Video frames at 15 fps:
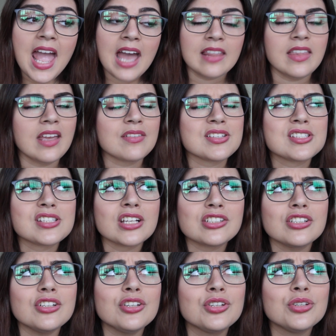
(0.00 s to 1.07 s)
And they have
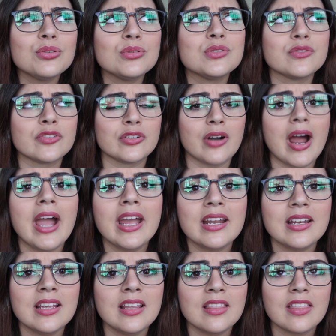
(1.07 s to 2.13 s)
such a huge variety.